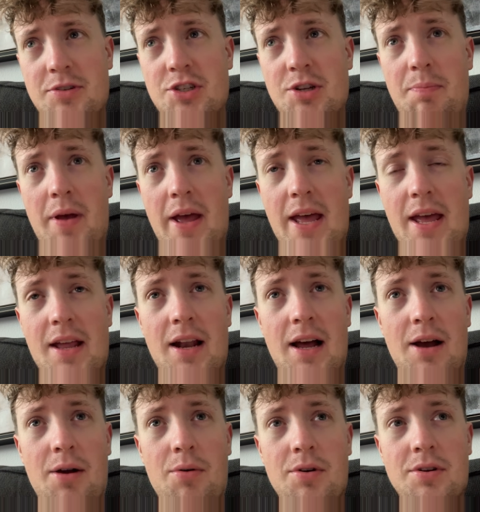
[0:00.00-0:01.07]
Japan.
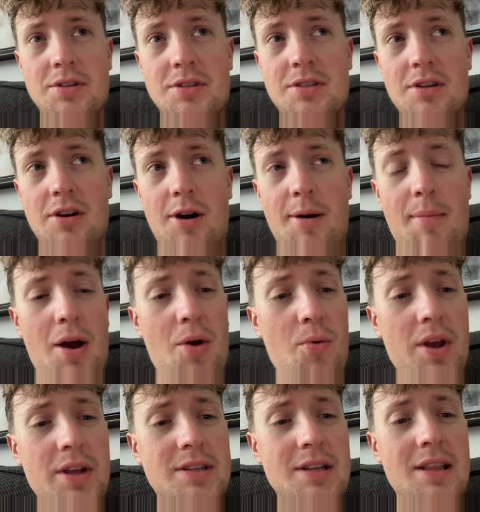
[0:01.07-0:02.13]
I was on my
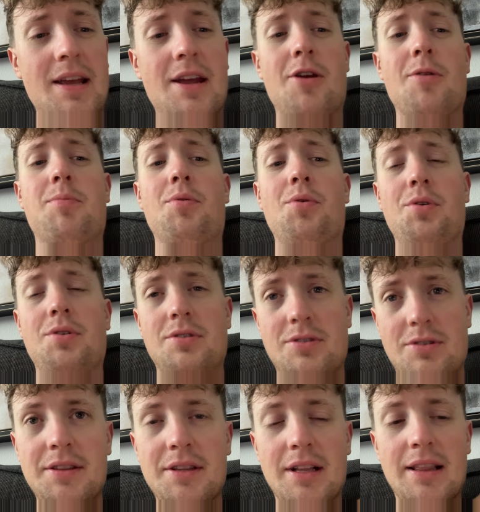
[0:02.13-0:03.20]
way to the airport.
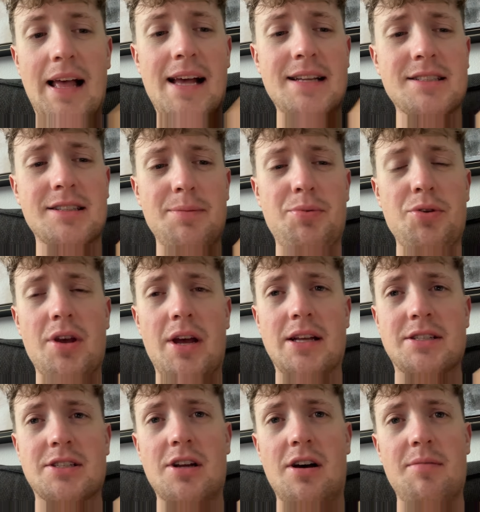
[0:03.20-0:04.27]
The last clip you
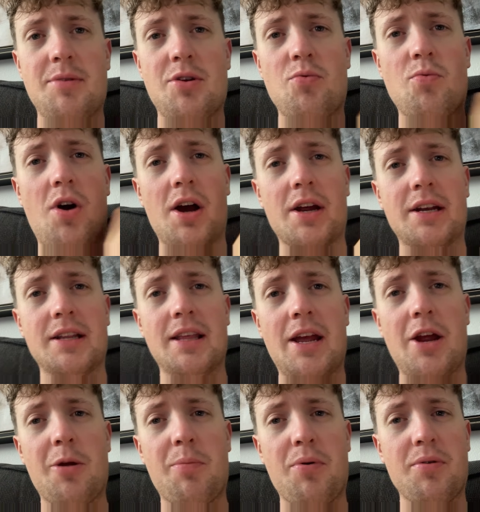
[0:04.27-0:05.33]
guys saw me walking in the
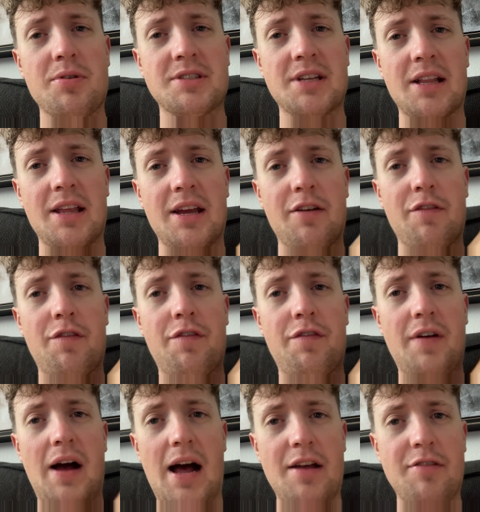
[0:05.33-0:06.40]
airport was at like
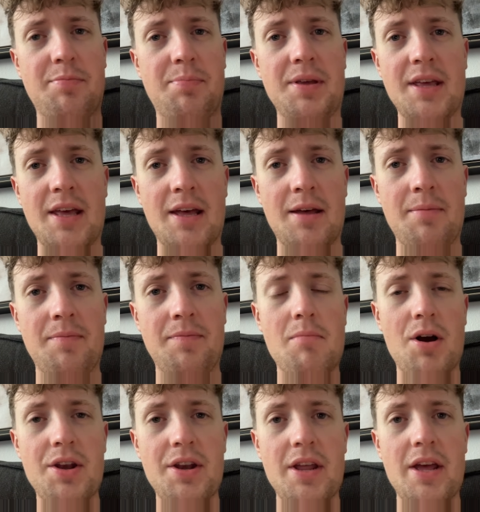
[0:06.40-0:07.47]
five P M
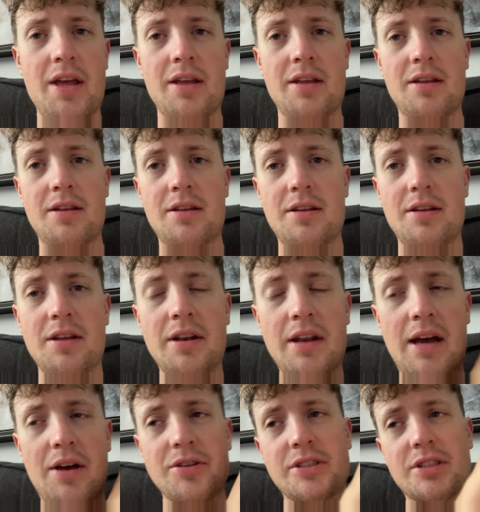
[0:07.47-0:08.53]
Monday. And
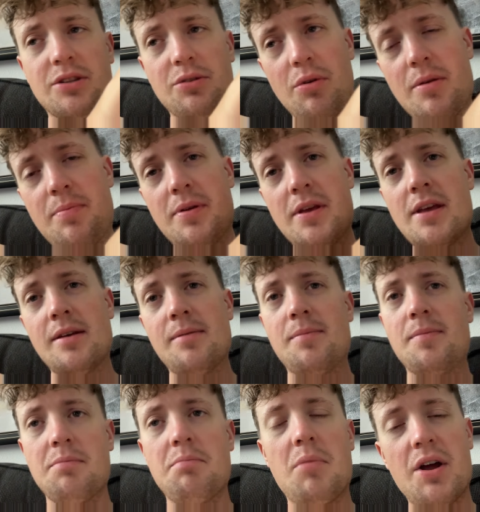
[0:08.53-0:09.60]
now it's three P M
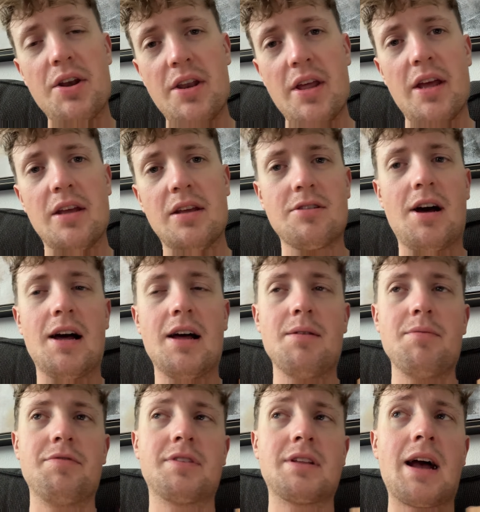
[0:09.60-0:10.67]
Monday.
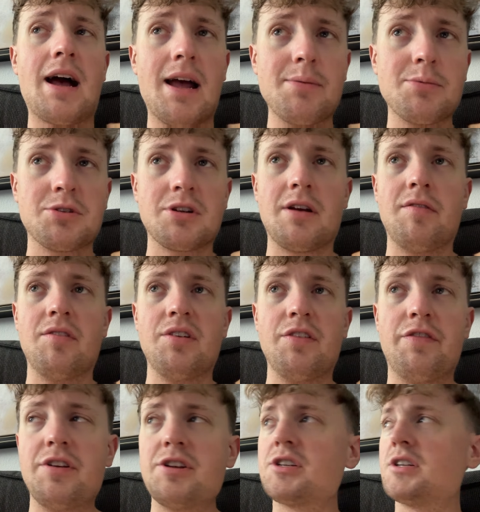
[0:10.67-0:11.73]
I've time traveled
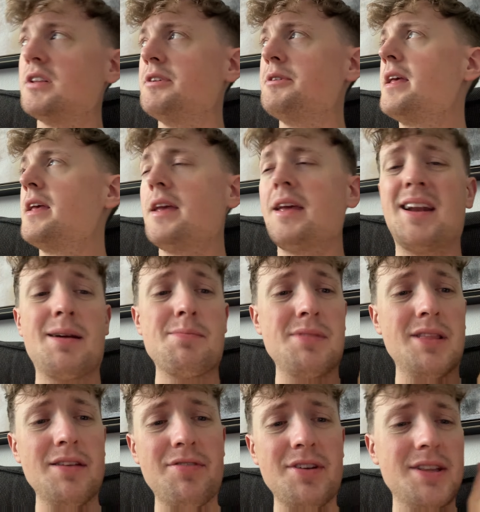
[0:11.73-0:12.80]
officially, and
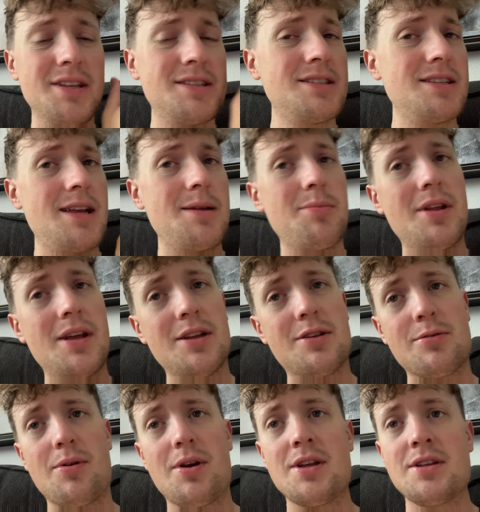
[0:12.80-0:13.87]
I'm living the same day
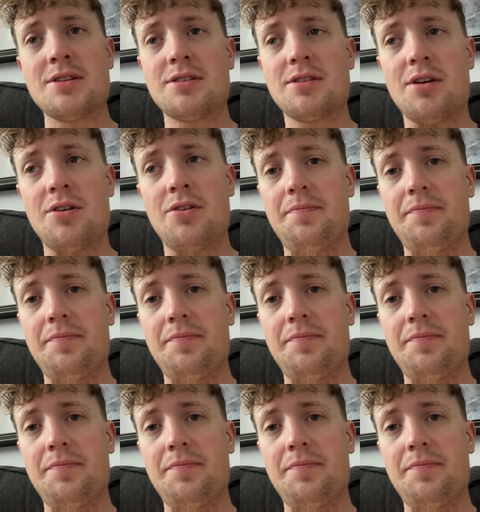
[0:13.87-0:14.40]
twice, so